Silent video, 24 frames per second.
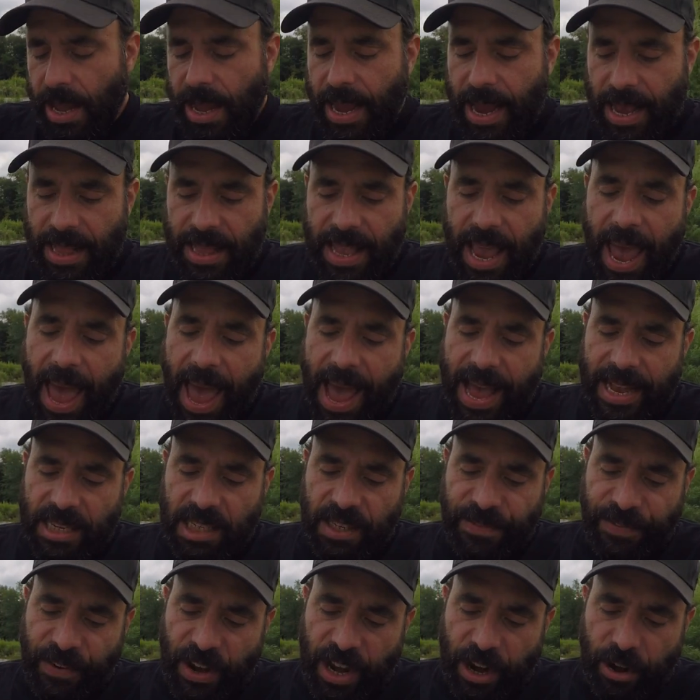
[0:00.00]
It
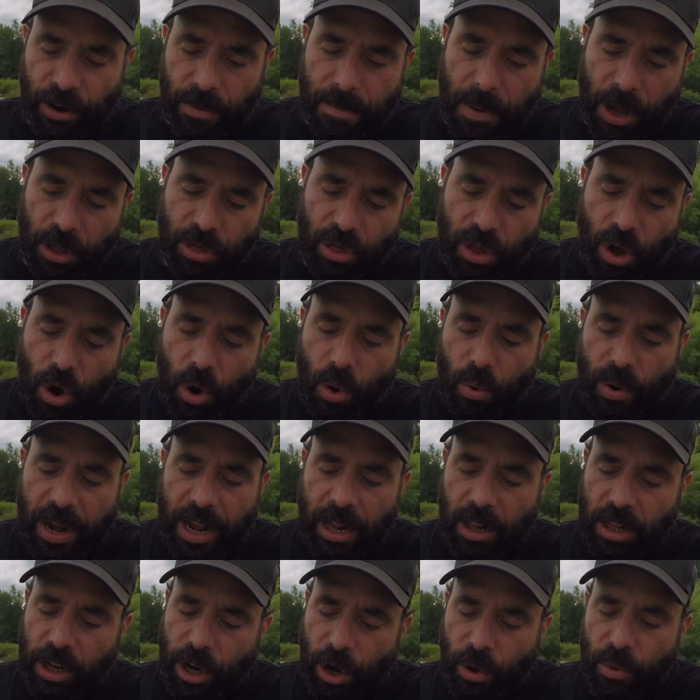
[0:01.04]
has fear but no
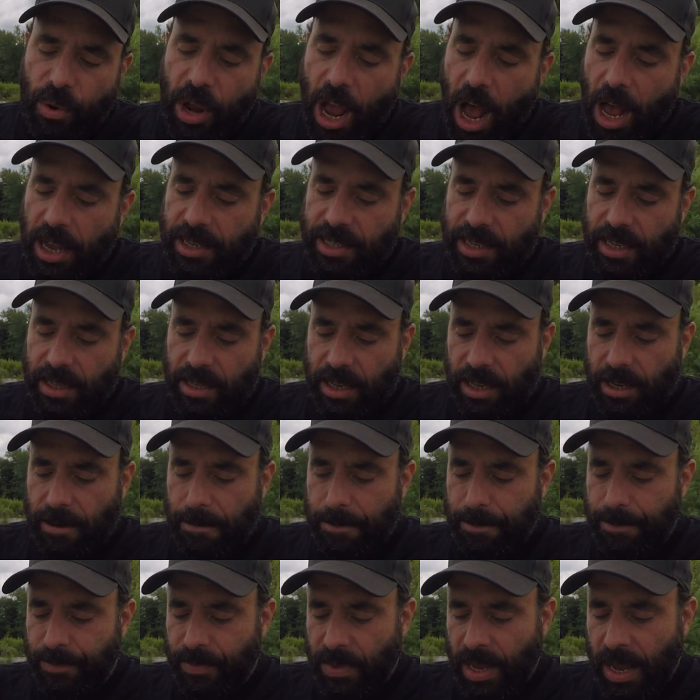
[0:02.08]
real curiosity.
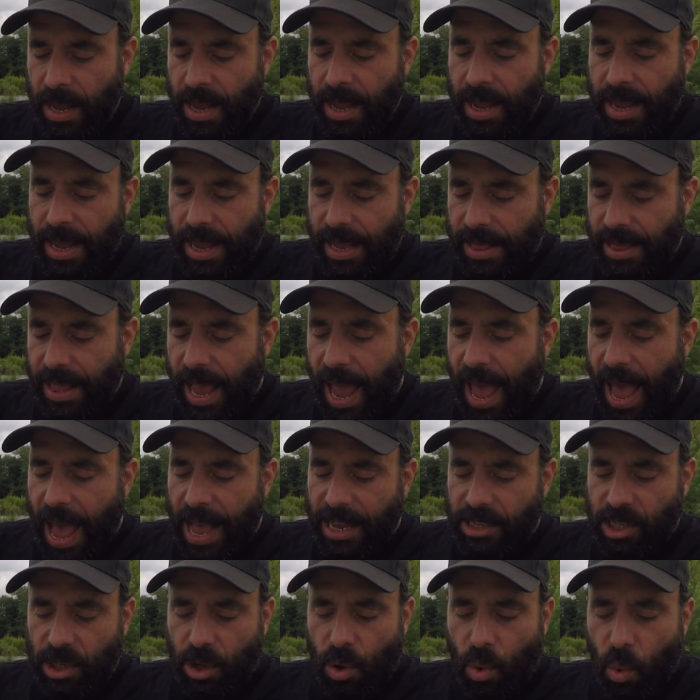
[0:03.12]
It
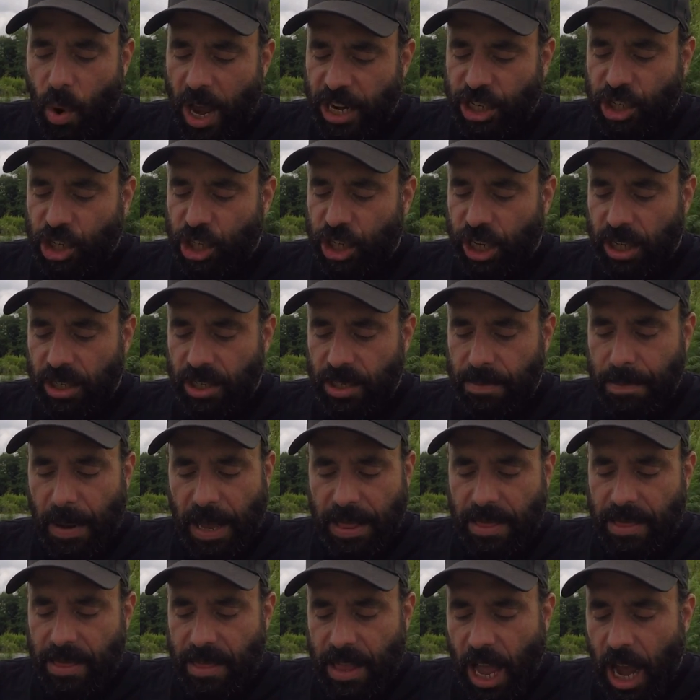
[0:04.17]
asks questions
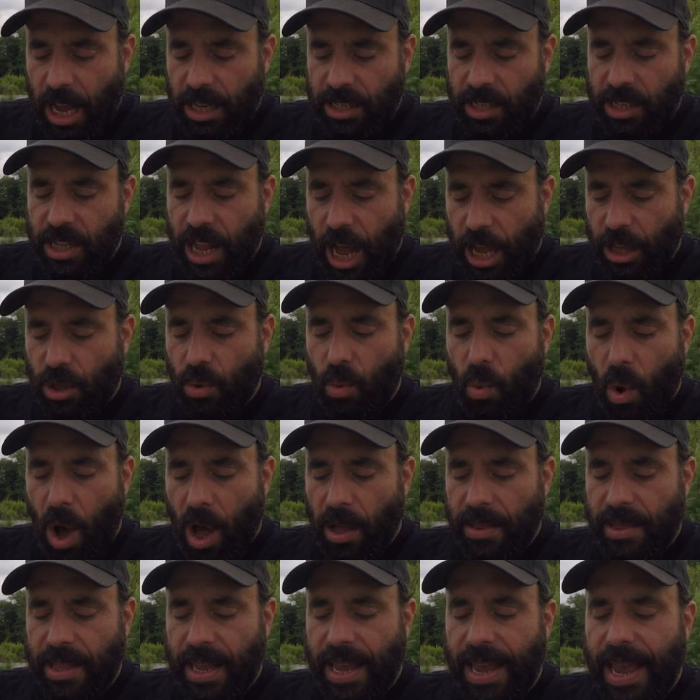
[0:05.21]
but does not
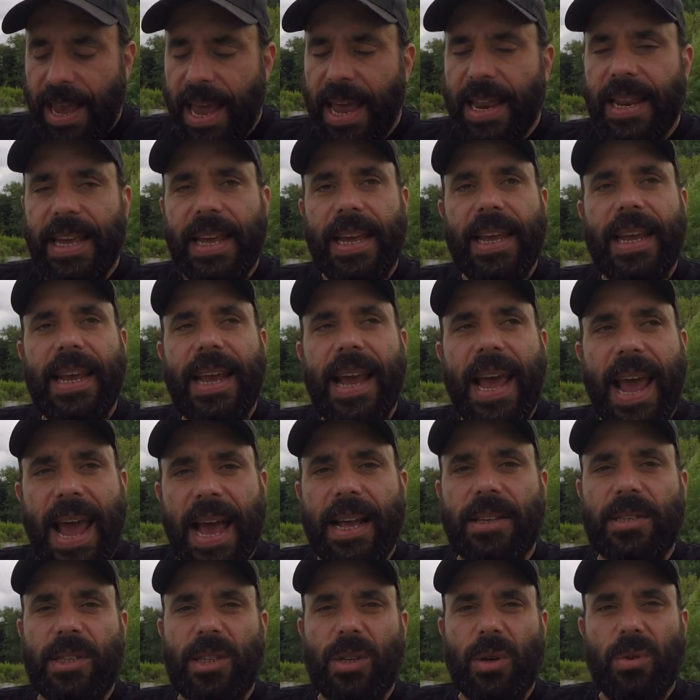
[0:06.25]
want any
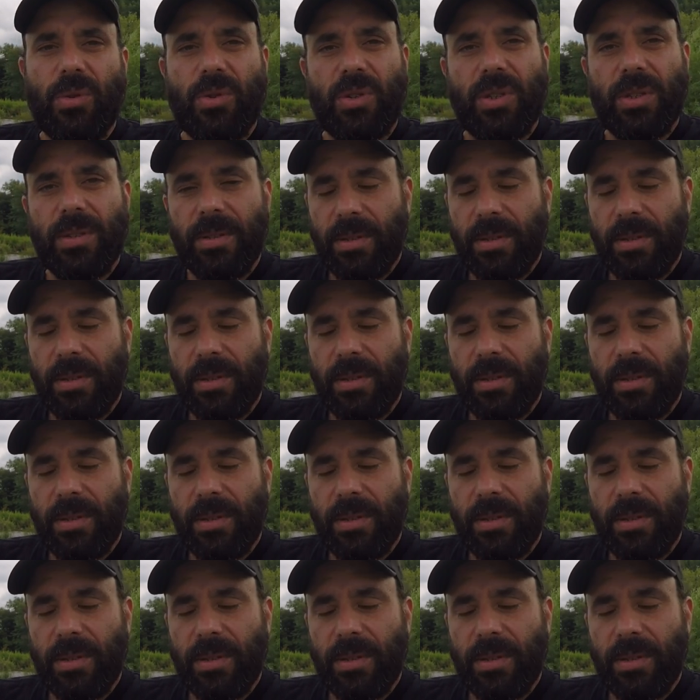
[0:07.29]
answers.